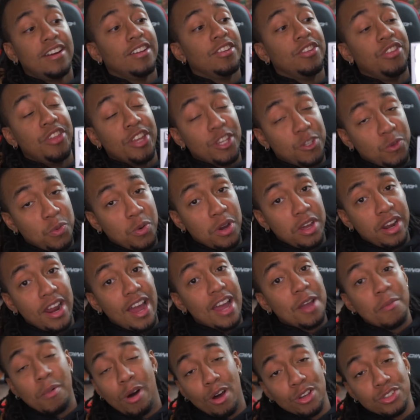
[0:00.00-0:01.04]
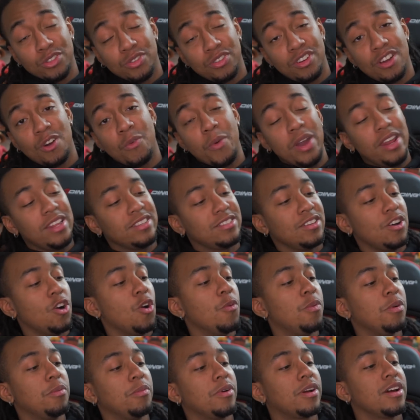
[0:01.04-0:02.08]
This one I am also not waiting to
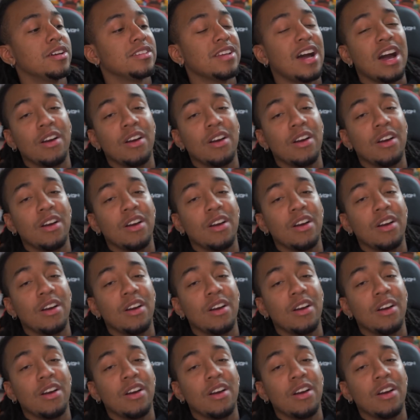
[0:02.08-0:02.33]
open because